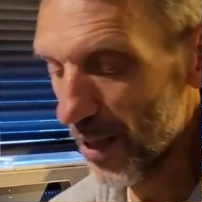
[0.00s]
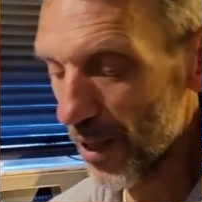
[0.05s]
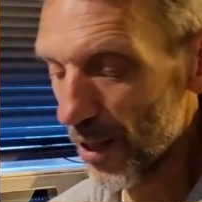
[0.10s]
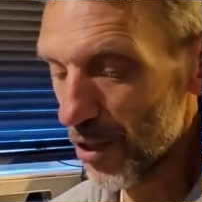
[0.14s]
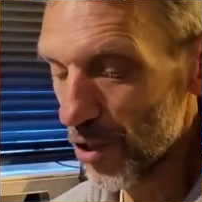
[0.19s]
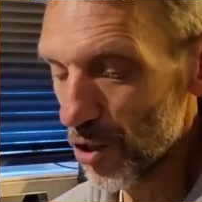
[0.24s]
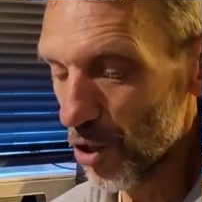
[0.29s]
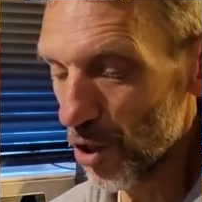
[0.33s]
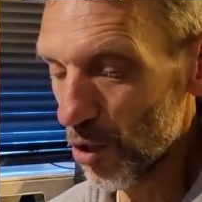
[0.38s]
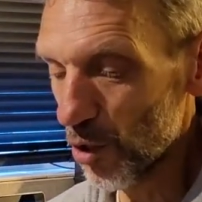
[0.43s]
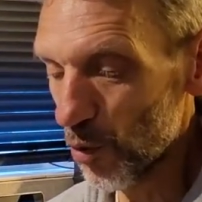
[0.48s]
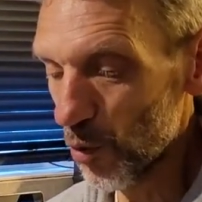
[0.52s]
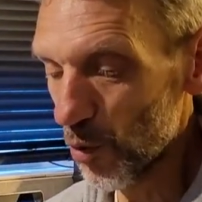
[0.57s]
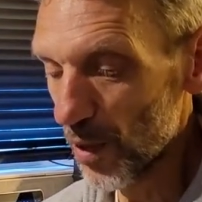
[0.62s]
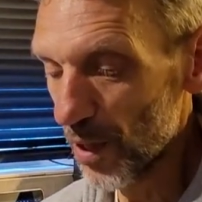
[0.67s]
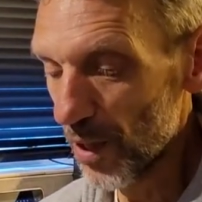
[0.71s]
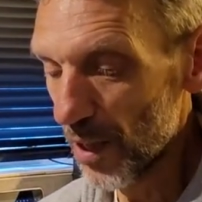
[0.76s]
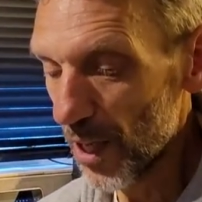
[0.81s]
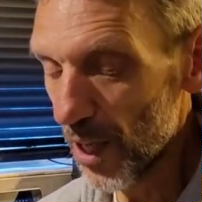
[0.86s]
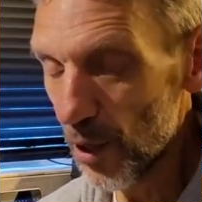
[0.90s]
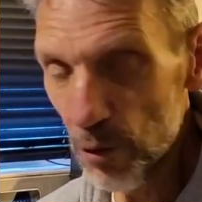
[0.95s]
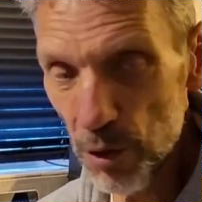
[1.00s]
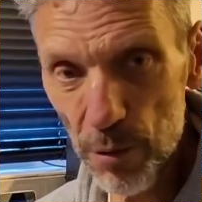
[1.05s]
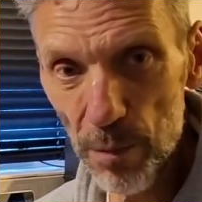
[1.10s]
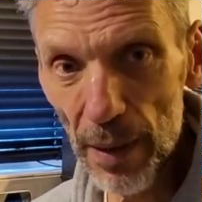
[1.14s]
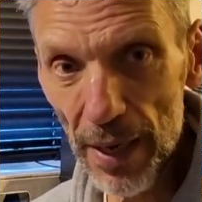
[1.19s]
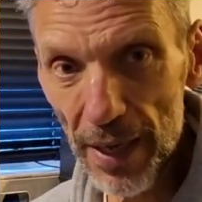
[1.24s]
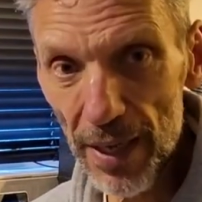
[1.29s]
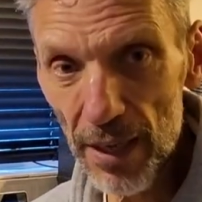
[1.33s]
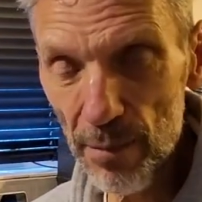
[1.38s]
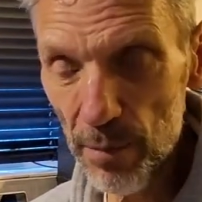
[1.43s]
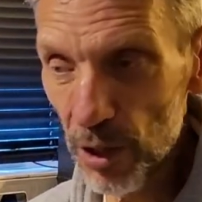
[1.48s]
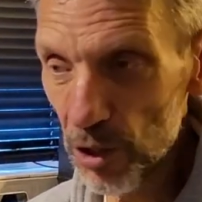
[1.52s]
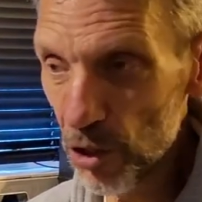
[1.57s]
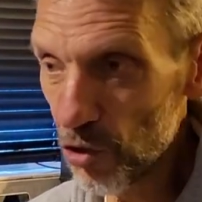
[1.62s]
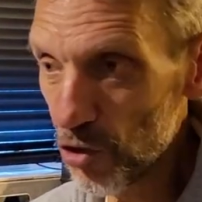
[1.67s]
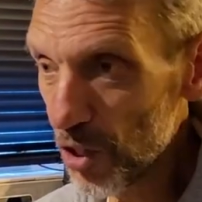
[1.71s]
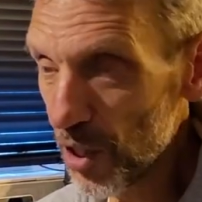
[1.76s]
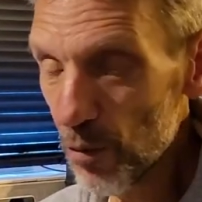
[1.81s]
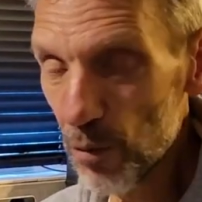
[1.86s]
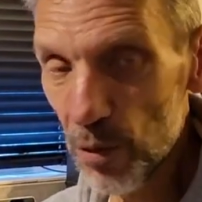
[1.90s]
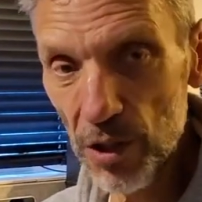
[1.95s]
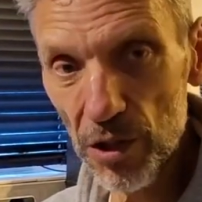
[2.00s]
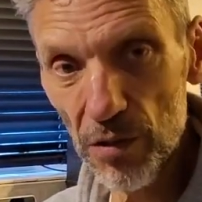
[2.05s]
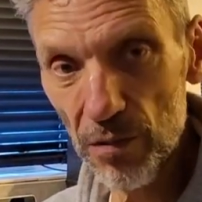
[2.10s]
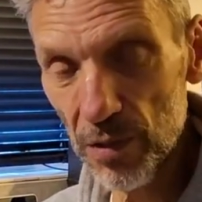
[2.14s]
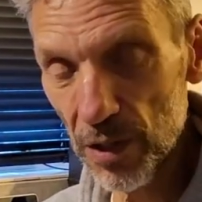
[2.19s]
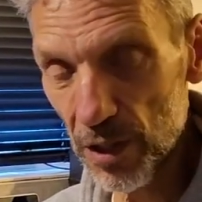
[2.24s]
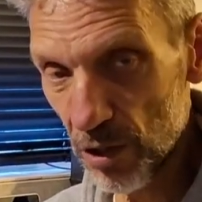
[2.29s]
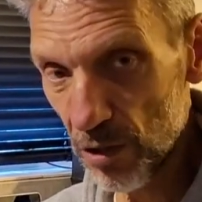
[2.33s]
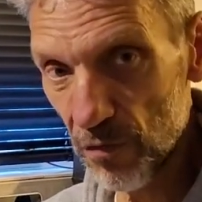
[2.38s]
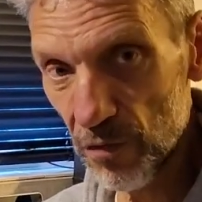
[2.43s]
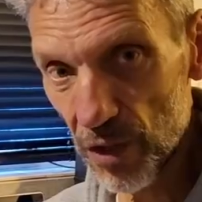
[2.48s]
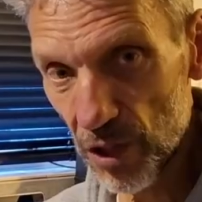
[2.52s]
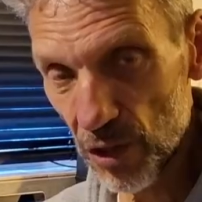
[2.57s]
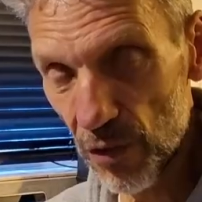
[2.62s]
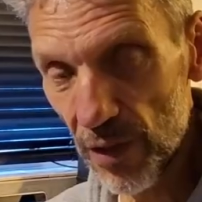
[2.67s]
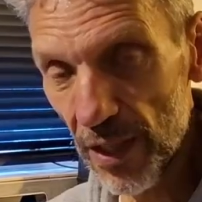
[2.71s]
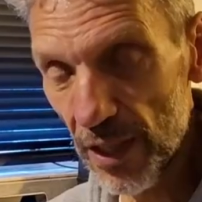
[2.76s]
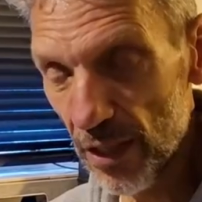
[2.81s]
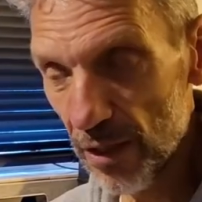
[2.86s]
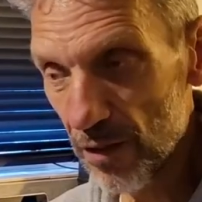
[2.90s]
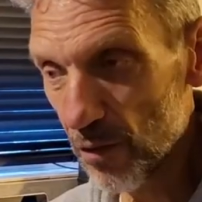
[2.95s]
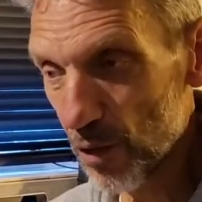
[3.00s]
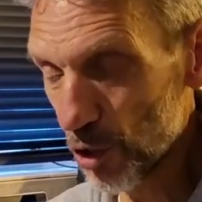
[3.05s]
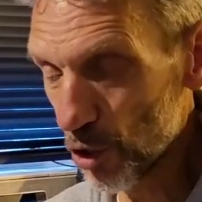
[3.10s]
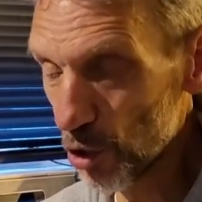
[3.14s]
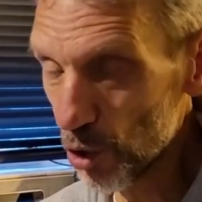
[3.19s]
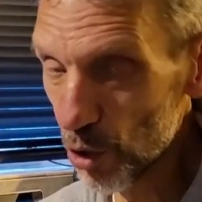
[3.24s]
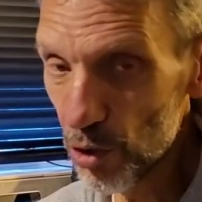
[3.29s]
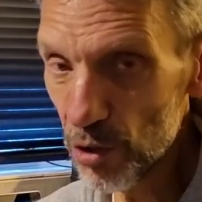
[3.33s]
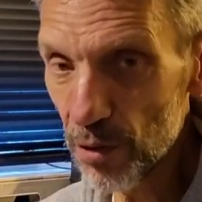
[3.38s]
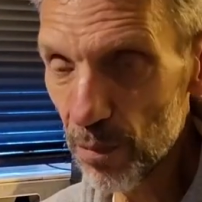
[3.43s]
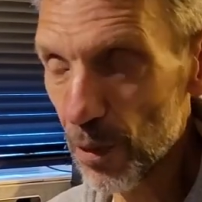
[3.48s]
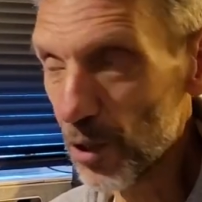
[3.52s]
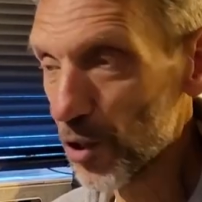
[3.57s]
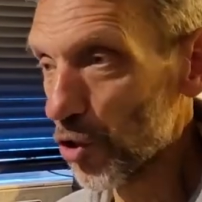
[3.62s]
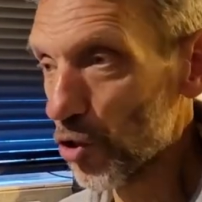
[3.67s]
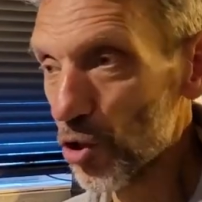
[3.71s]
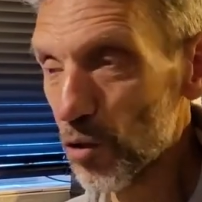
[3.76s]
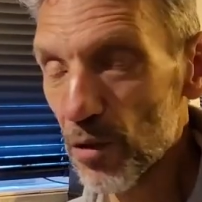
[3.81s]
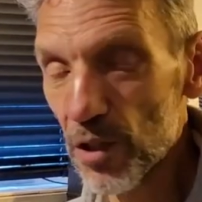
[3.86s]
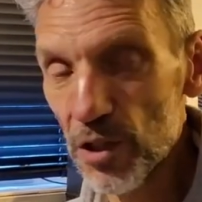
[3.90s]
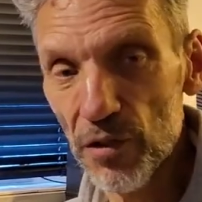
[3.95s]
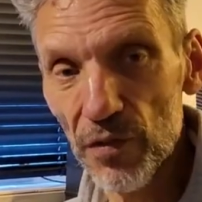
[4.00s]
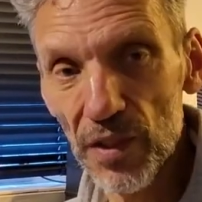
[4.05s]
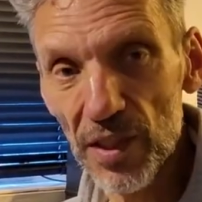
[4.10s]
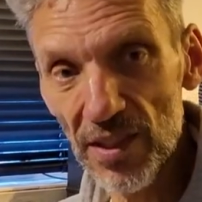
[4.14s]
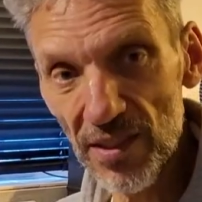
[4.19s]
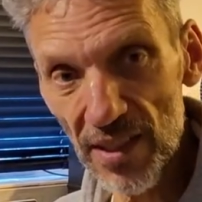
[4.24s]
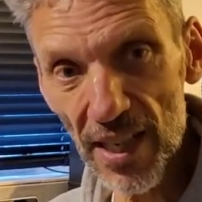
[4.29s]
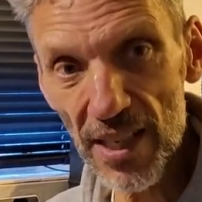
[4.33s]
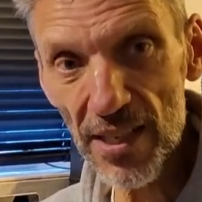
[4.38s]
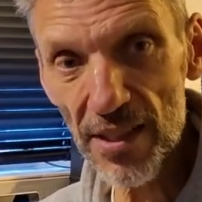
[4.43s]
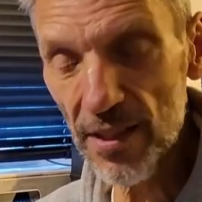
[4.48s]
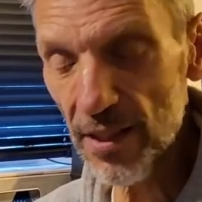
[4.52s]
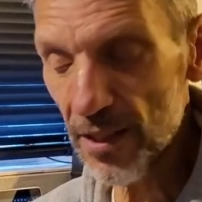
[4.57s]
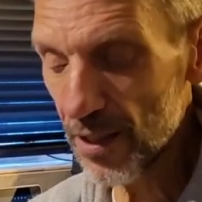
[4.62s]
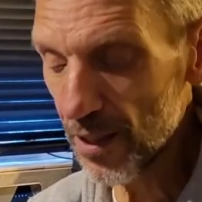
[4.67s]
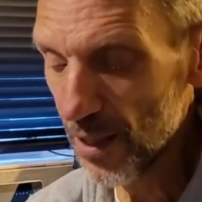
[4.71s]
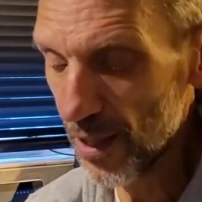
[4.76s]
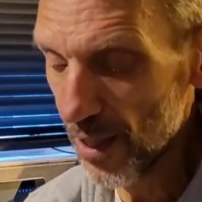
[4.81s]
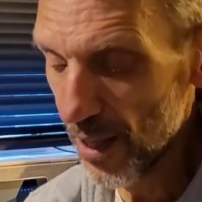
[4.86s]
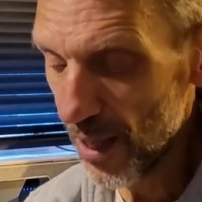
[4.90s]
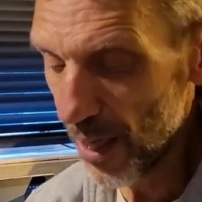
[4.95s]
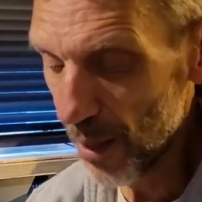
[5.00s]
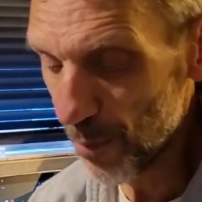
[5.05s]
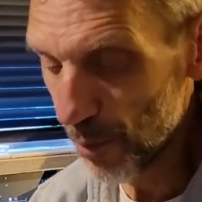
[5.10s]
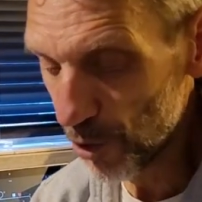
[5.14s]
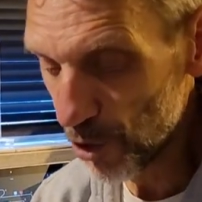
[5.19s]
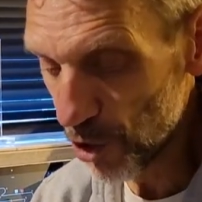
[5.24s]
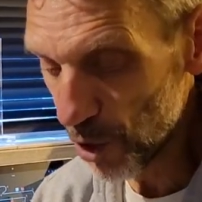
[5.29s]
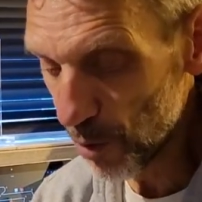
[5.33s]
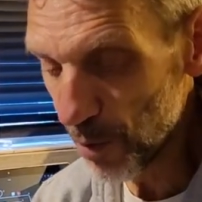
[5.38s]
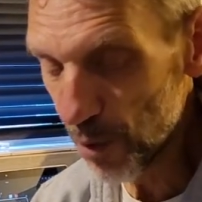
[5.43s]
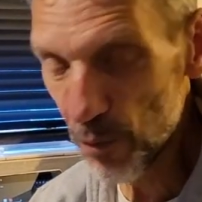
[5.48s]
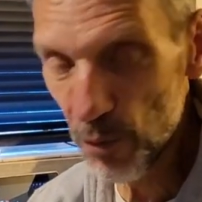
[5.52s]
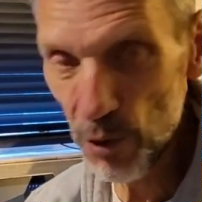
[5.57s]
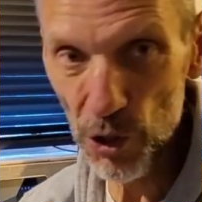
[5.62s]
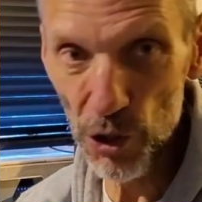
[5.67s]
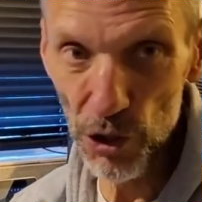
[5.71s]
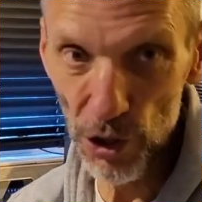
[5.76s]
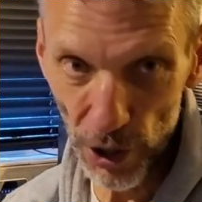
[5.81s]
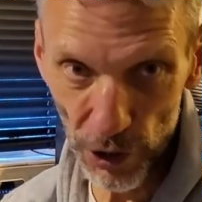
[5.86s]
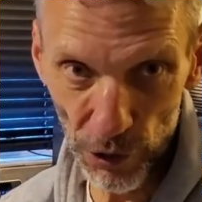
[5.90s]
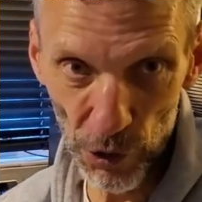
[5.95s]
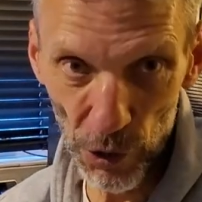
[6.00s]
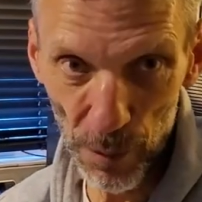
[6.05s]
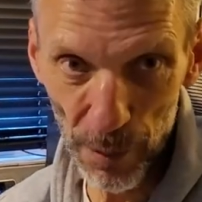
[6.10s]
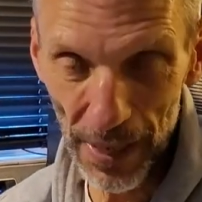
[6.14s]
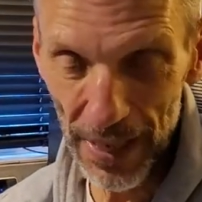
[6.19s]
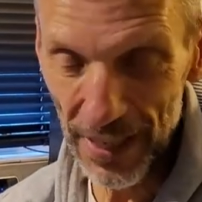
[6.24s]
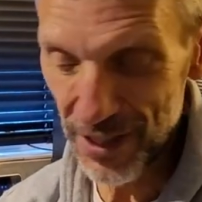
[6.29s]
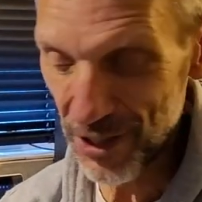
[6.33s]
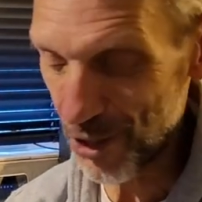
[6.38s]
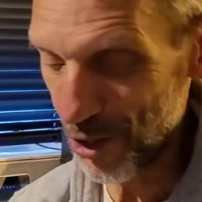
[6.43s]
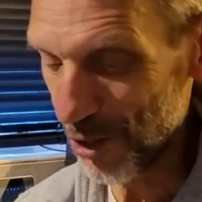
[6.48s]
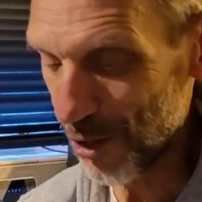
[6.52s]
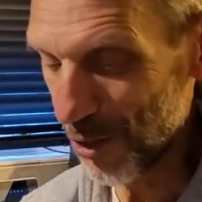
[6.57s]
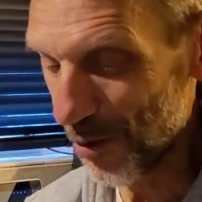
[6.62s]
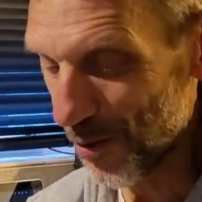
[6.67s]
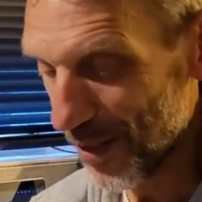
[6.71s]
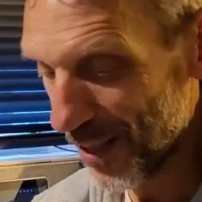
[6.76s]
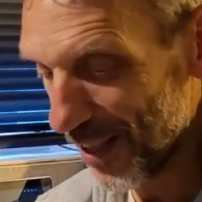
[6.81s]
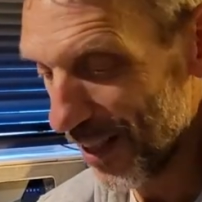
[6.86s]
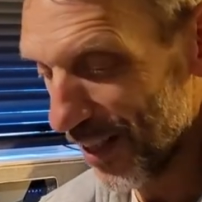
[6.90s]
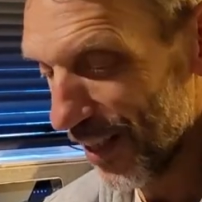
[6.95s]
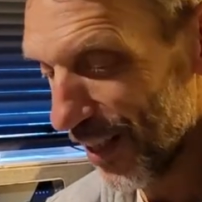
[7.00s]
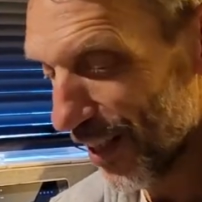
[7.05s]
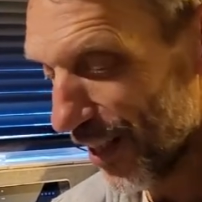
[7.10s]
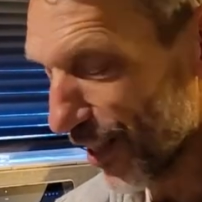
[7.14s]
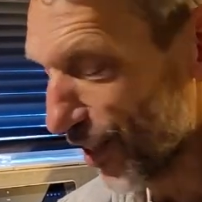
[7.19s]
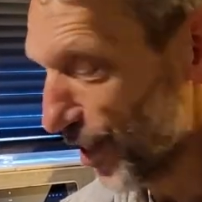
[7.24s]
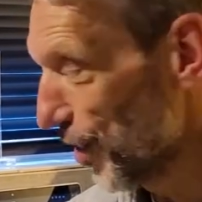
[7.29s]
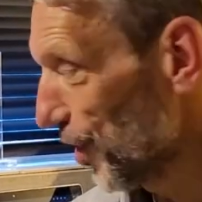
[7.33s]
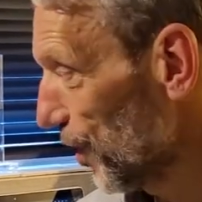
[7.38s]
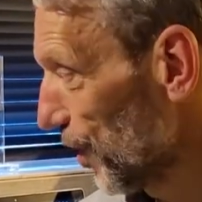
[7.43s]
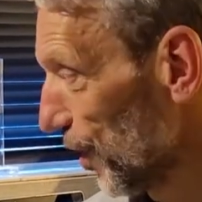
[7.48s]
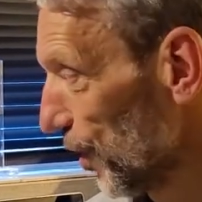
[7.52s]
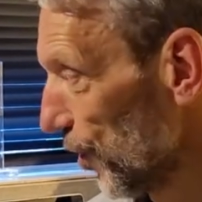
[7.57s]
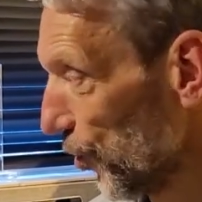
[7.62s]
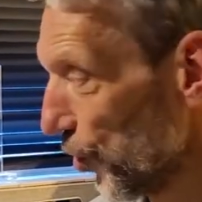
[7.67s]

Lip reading: So it was better. Moto3 was good, Moto2 was fantastic, and MotoGP was not too bad. So it's still